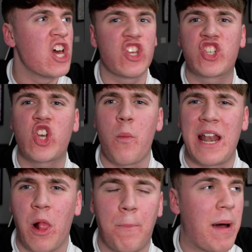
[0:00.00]
The scummy
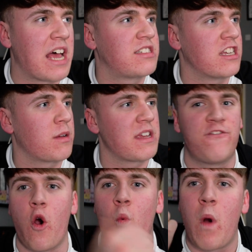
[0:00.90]
little bastards will be
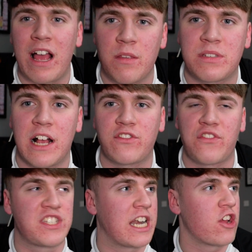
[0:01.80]
fucking wanking themselves
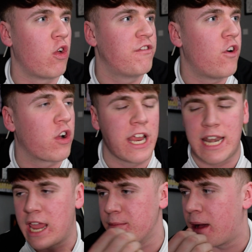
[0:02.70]
off silly all fucking
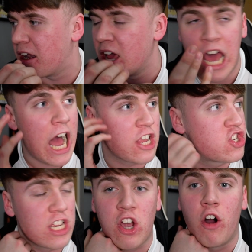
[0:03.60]
night, man. I
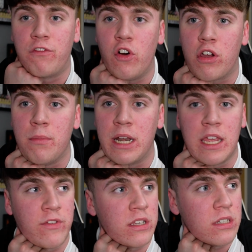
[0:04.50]
actually can't fucking
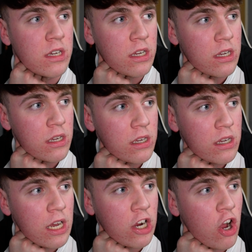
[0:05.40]
believe it.
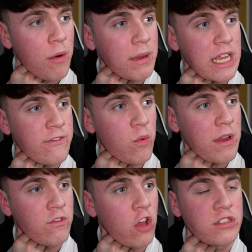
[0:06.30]
I can't believe it.
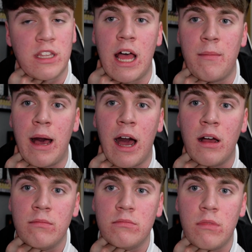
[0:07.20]
We've lost in that
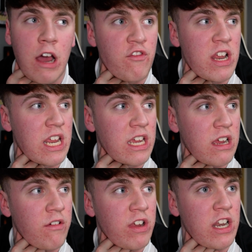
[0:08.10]
matter. I really,
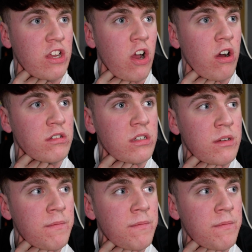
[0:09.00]
I really can't.